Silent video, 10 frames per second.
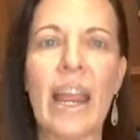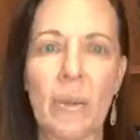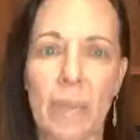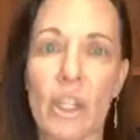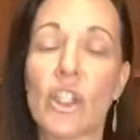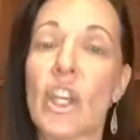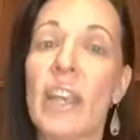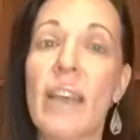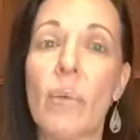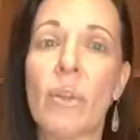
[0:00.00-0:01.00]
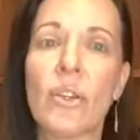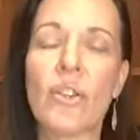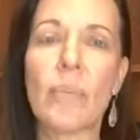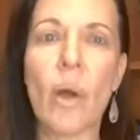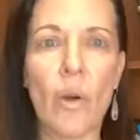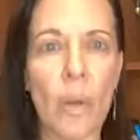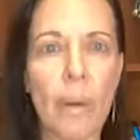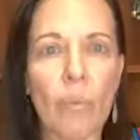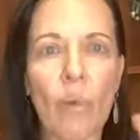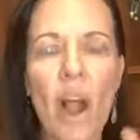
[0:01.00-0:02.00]
And I'm going to share that with you tomorrow.
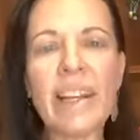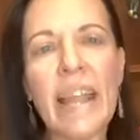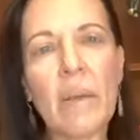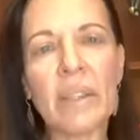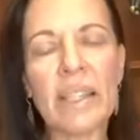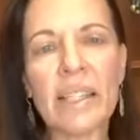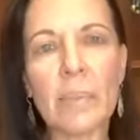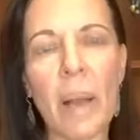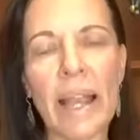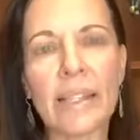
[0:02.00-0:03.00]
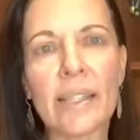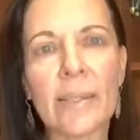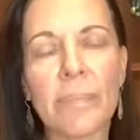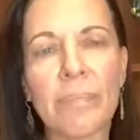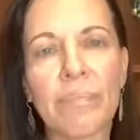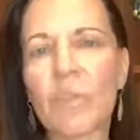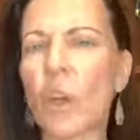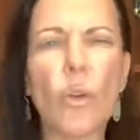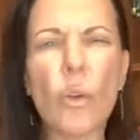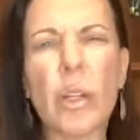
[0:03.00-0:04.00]
But right now in this space,
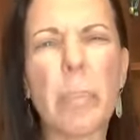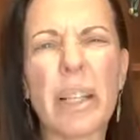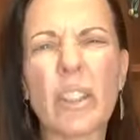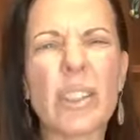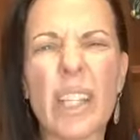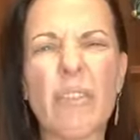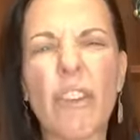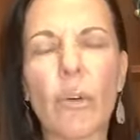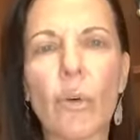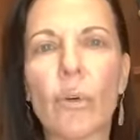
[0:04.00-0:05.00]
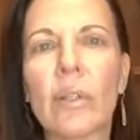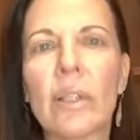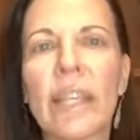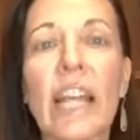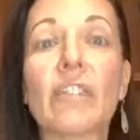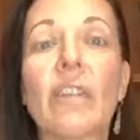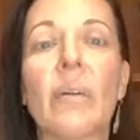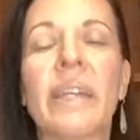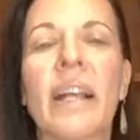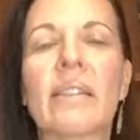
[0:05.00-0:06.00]
don't call it a budget. Doesn't feel good. Cash
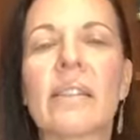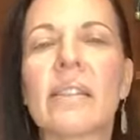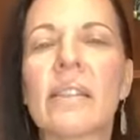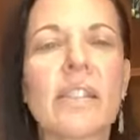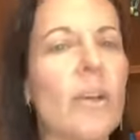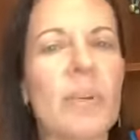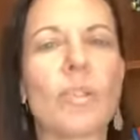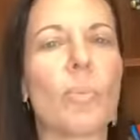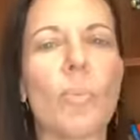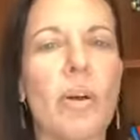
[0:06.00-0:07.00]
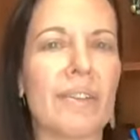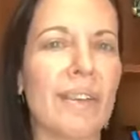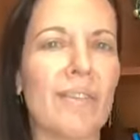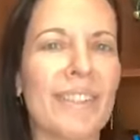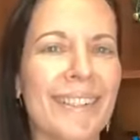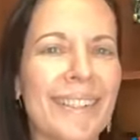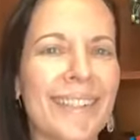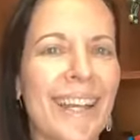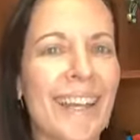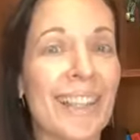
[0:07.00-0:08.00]
flow analysis is so much more positive, isn't it?
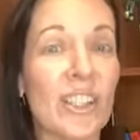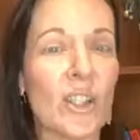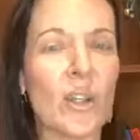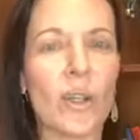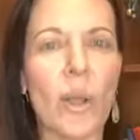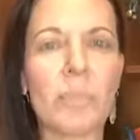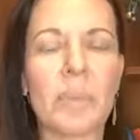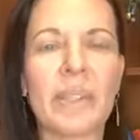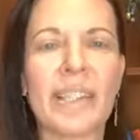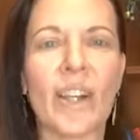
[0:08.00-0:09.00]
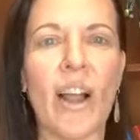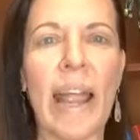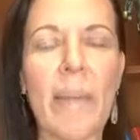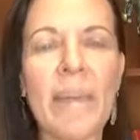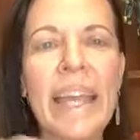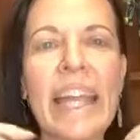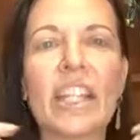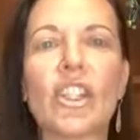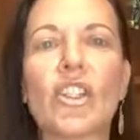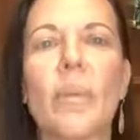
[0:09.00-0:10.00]
The eternal optimist that I am.
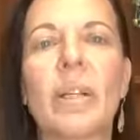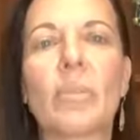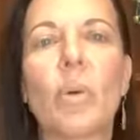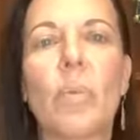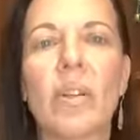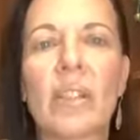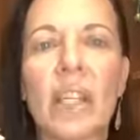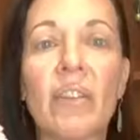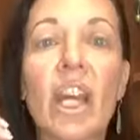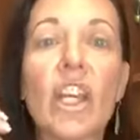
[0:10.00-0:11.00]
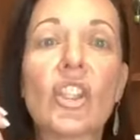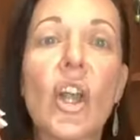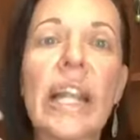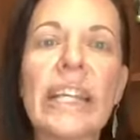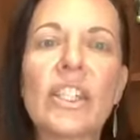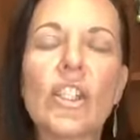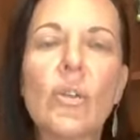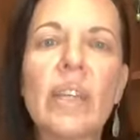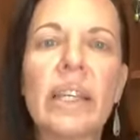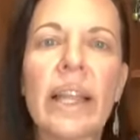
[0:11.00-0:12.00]
It's so much more positive. So let's
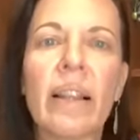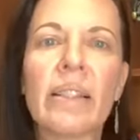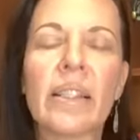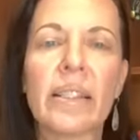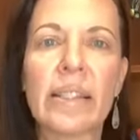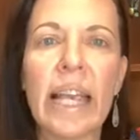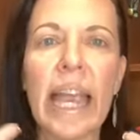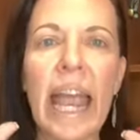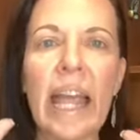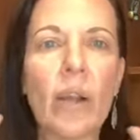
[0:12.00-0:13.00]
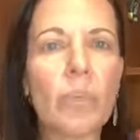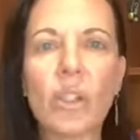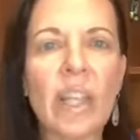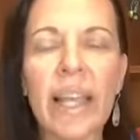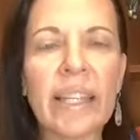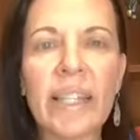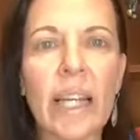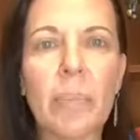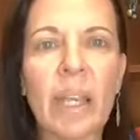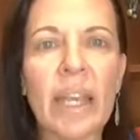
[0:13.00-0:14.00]
do the analysis. And I'm not saying it's
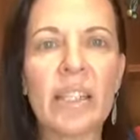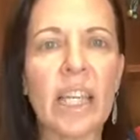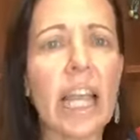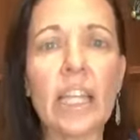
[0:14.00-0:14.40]
going to be easy.